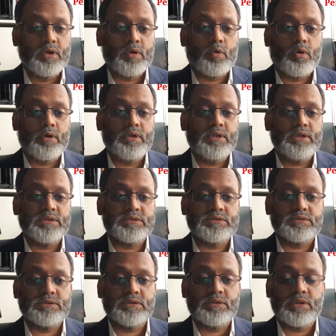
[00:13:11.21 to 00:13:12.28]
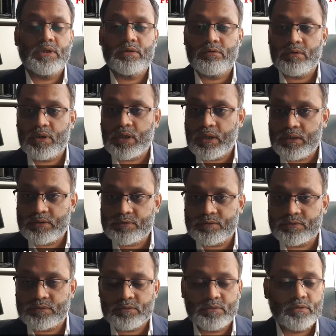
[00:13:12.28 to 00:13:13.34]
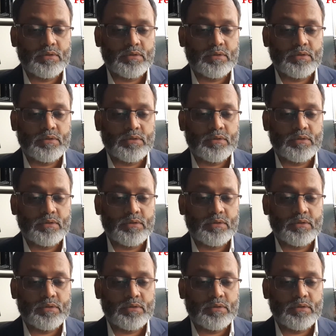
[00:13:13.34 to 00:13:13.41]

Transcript: coordination and reliance,